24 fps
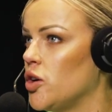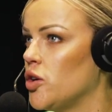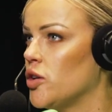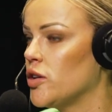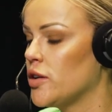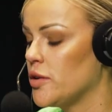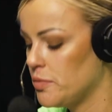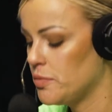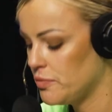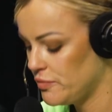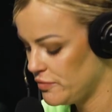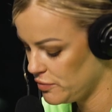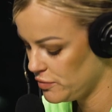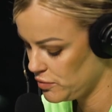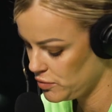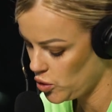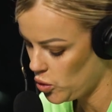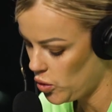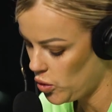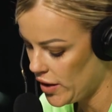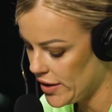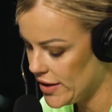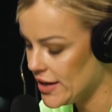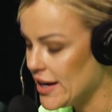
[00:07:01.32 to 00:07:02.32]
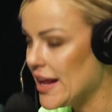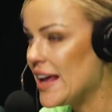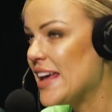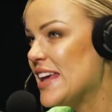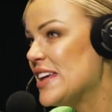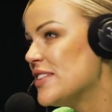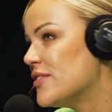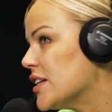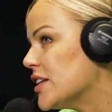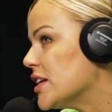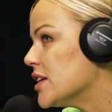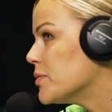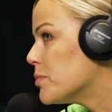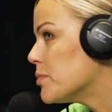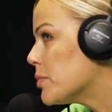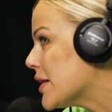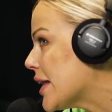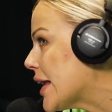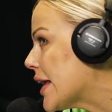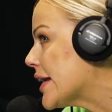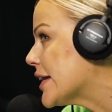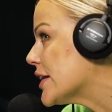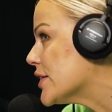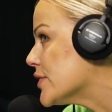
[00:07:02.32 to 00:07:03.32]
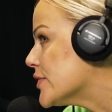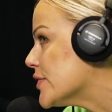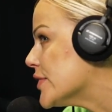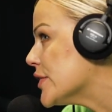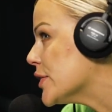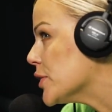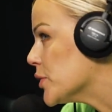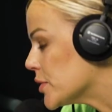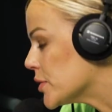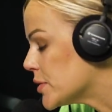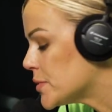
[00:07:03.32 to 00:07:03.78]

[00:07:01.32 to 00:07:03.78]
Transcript: on a on, quite on, an even on, on an even field. playing